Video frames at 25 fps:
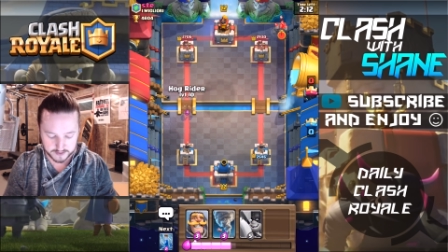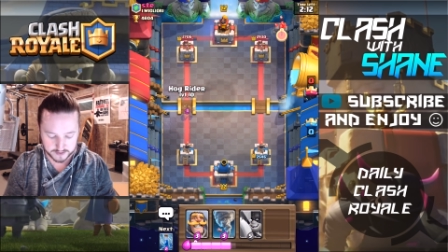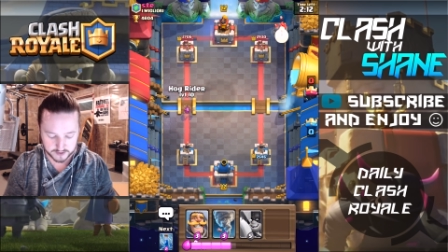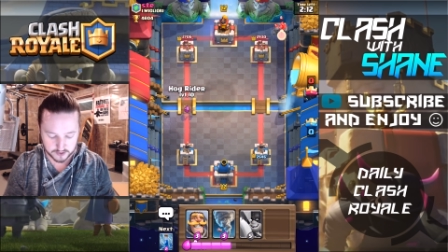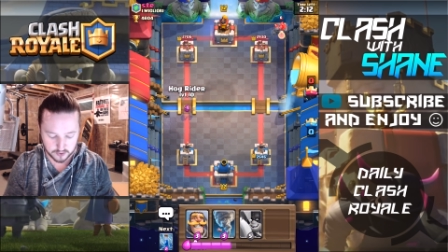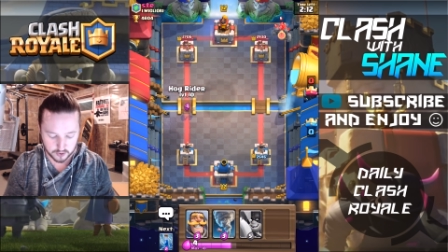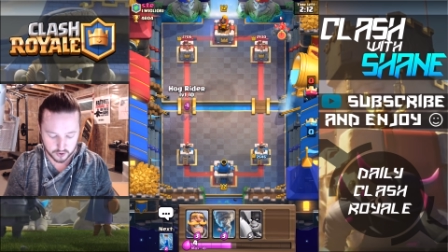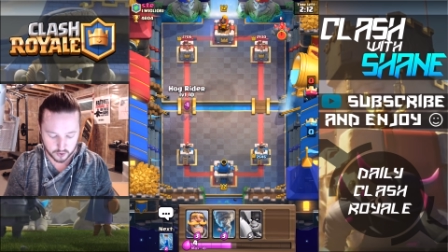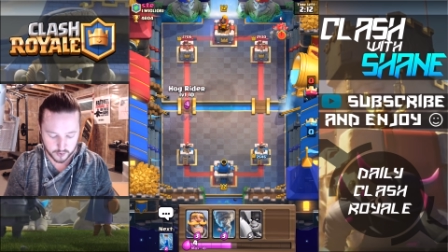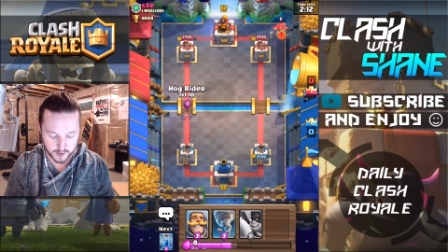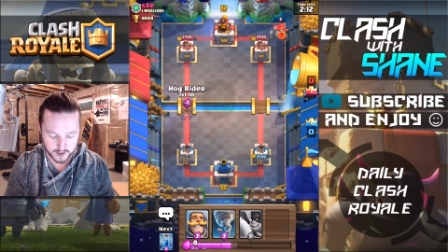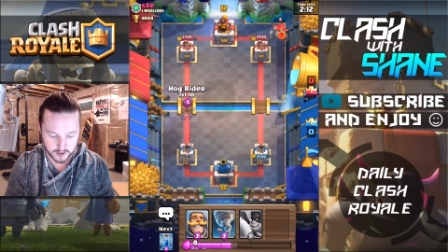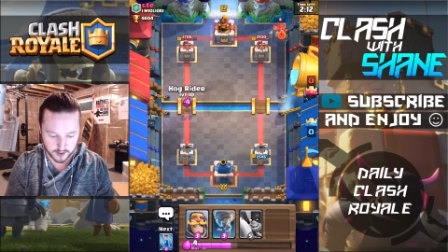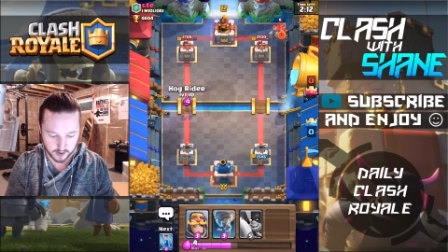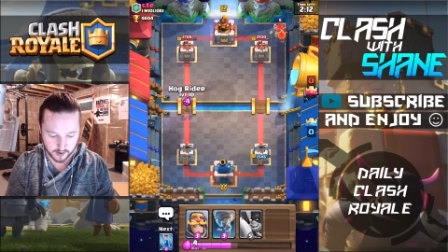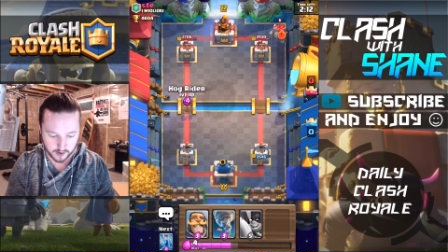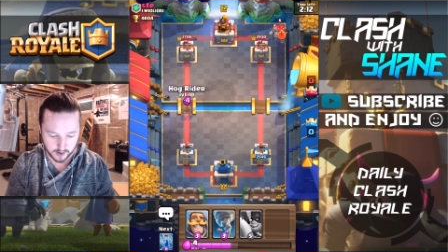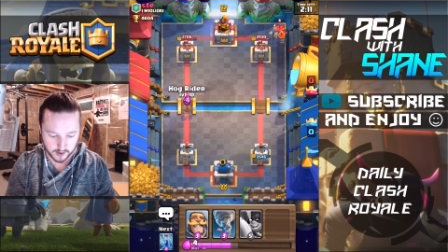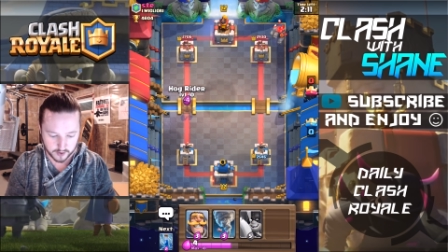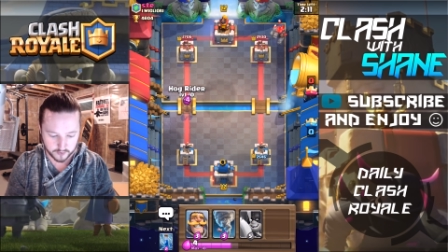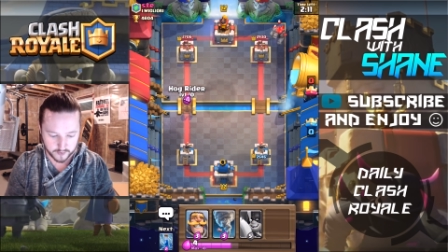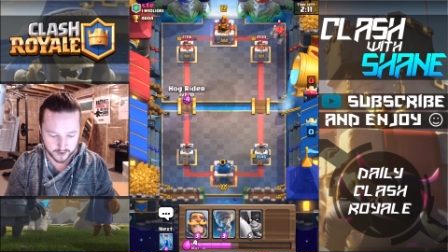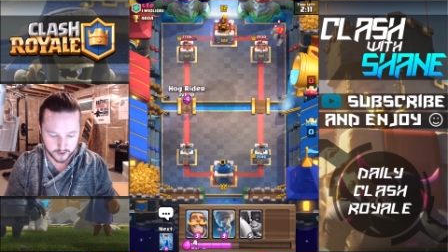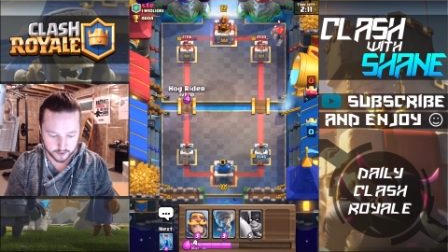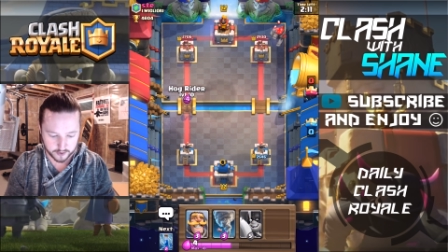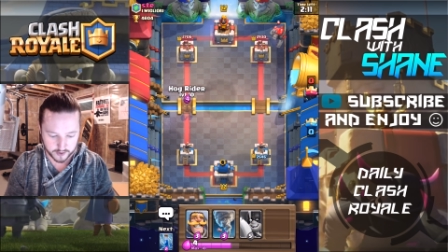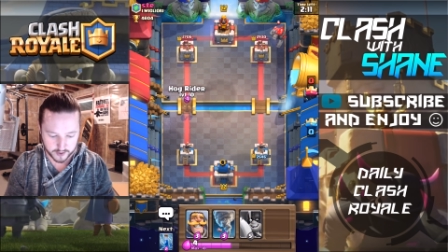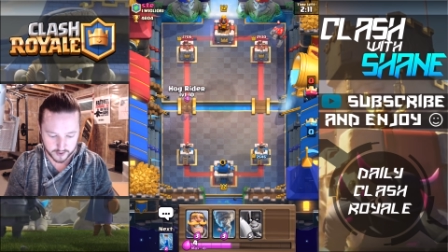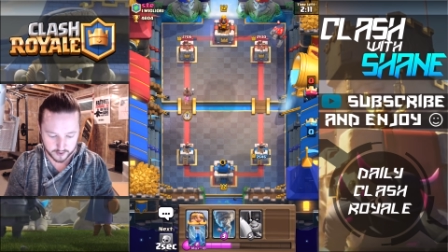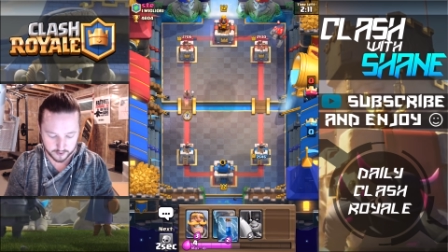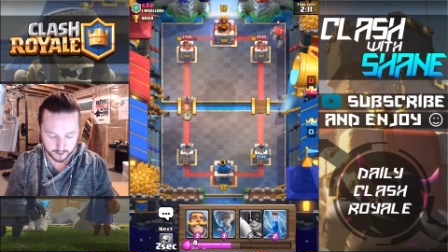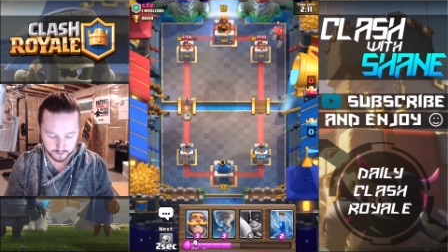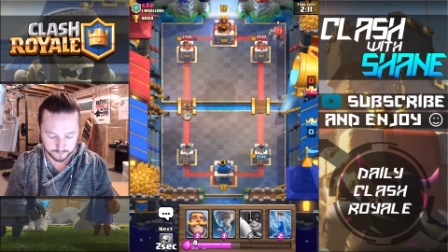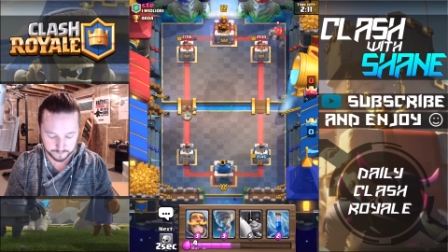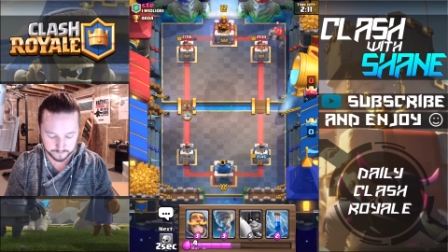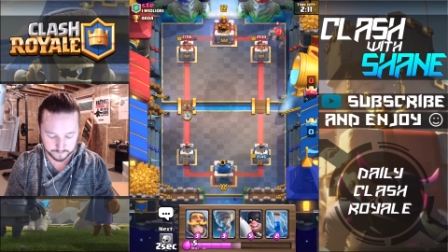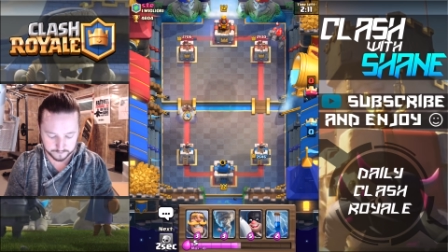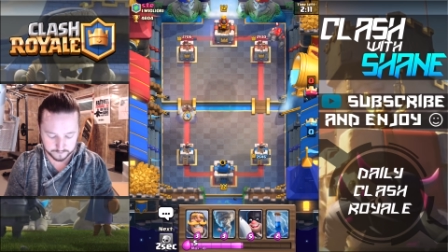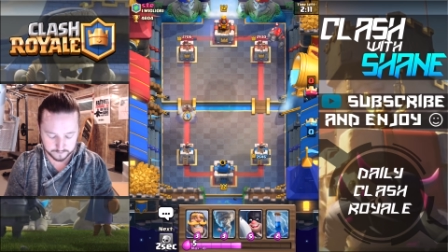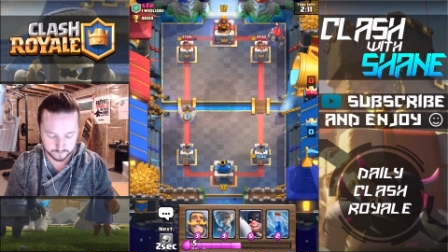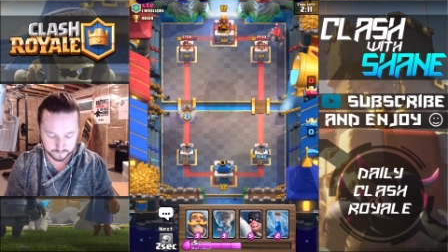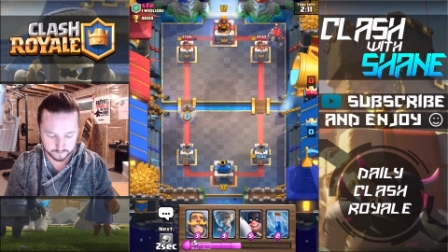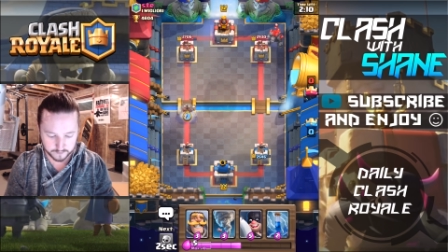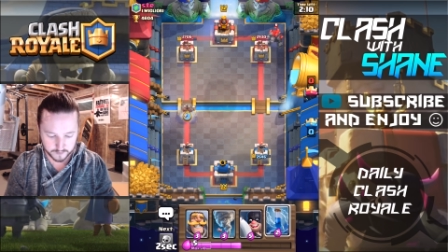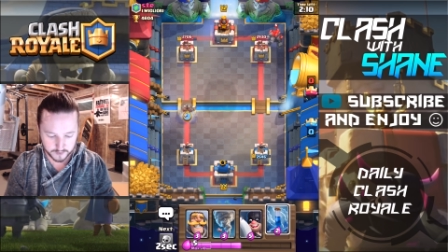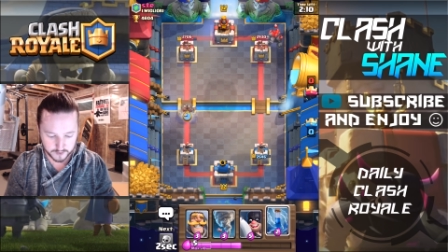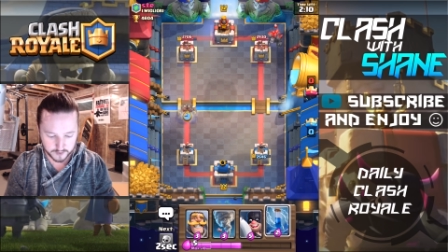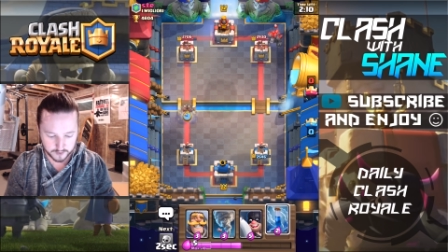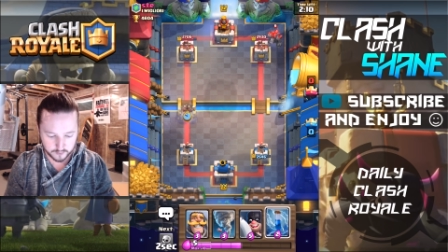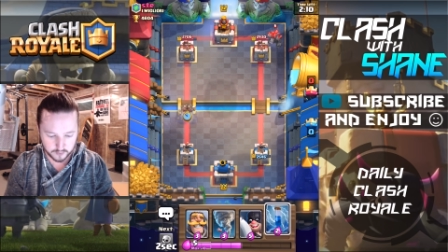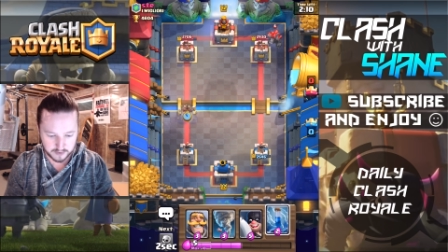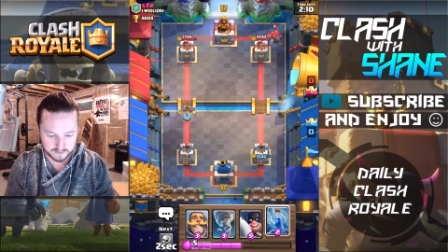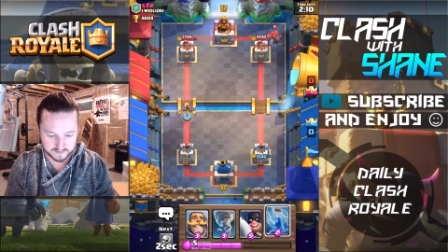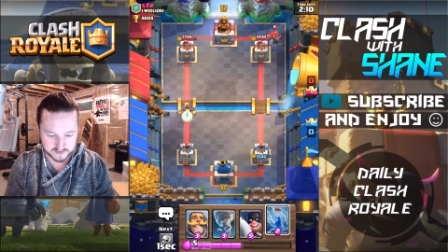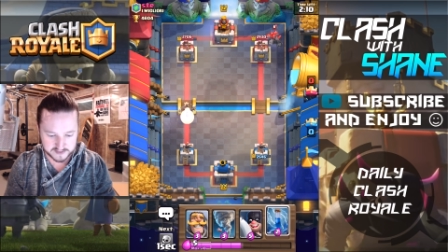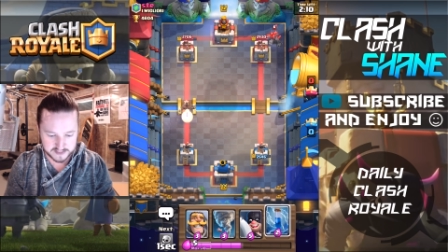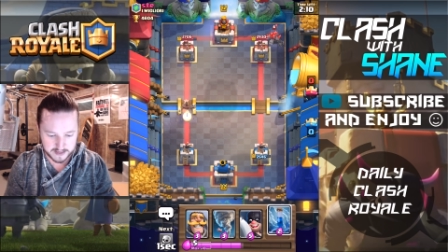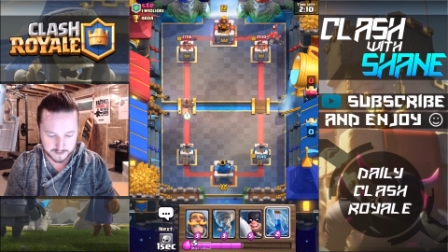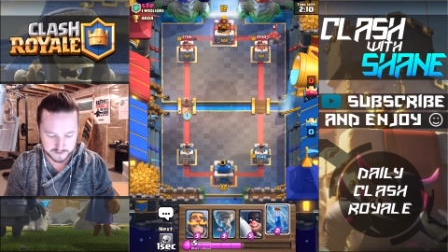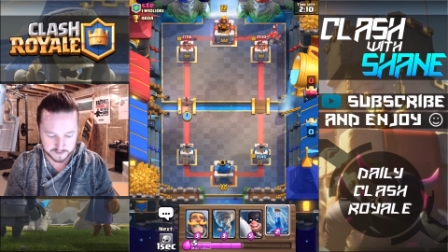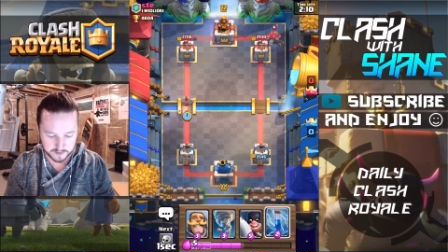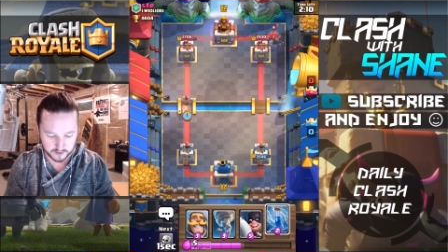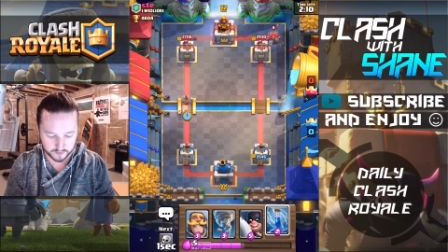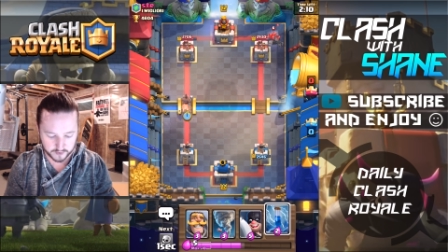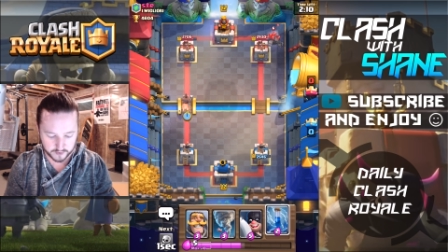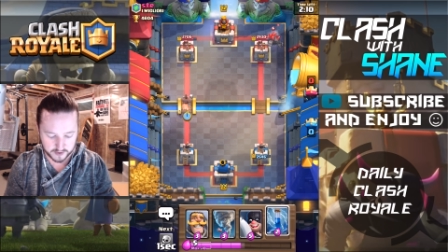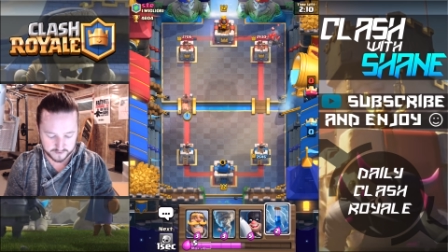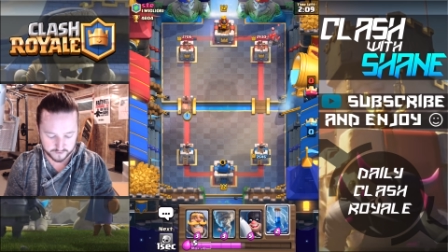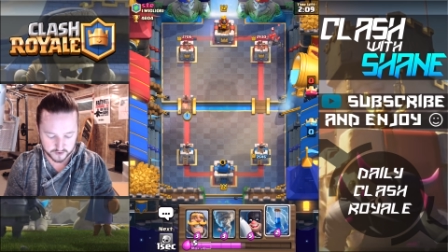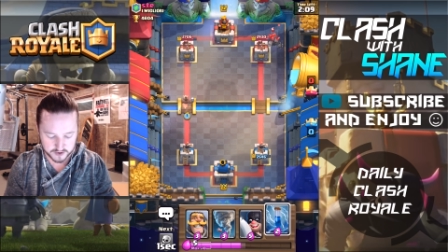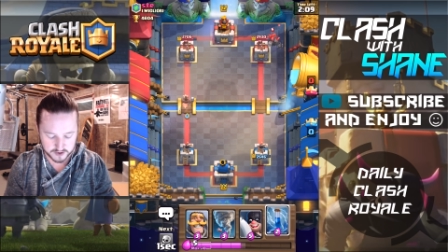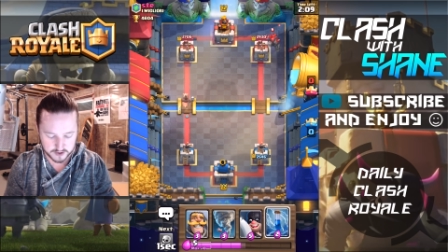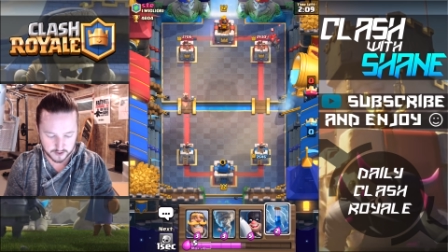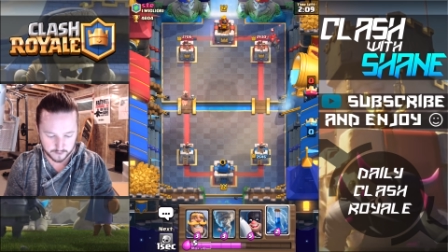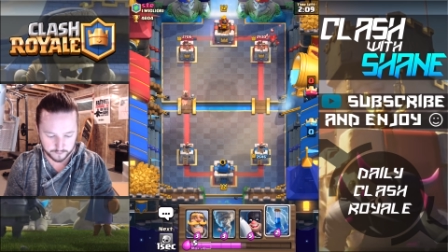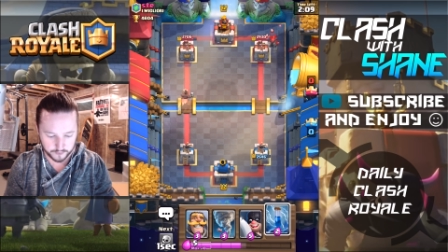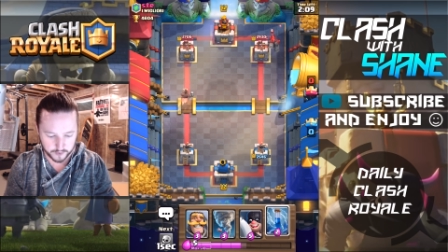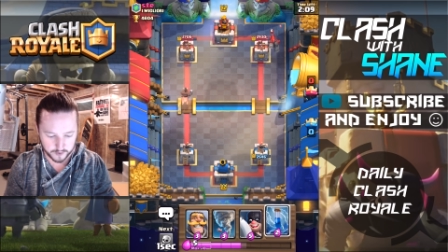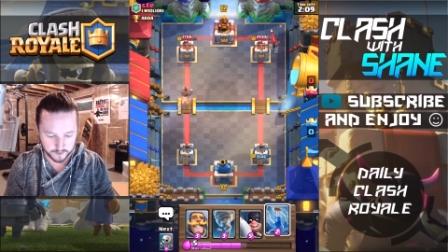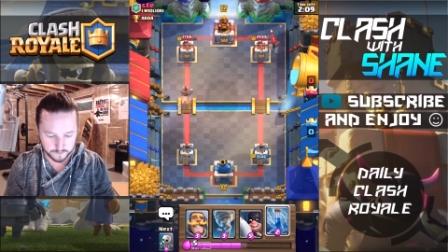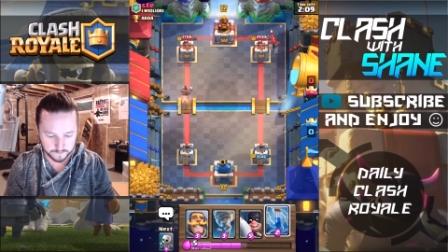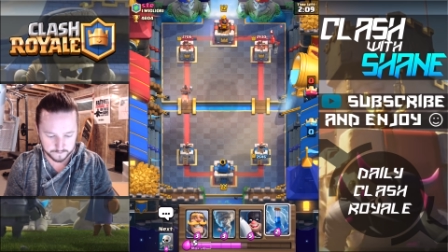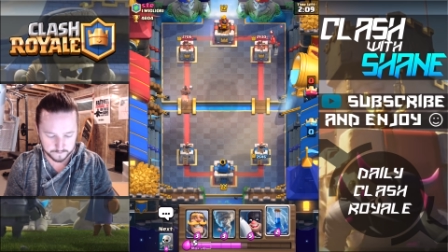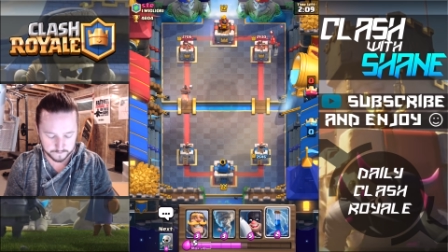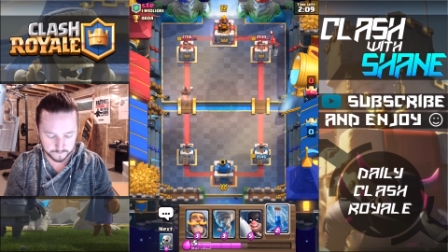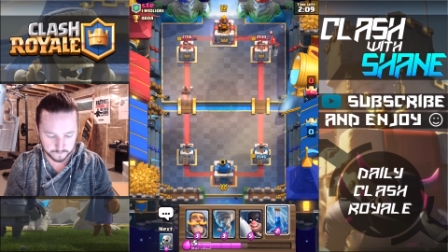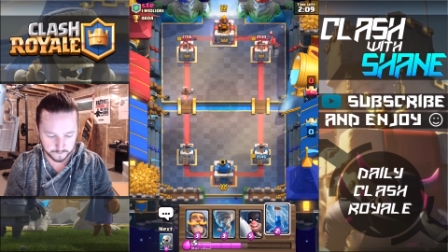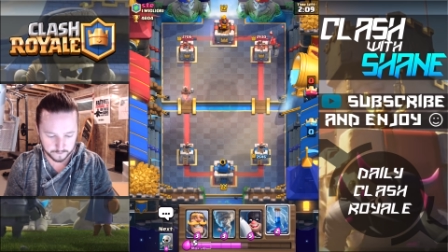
Let's go quick hog rider here. We'll have a zap spell ready for something.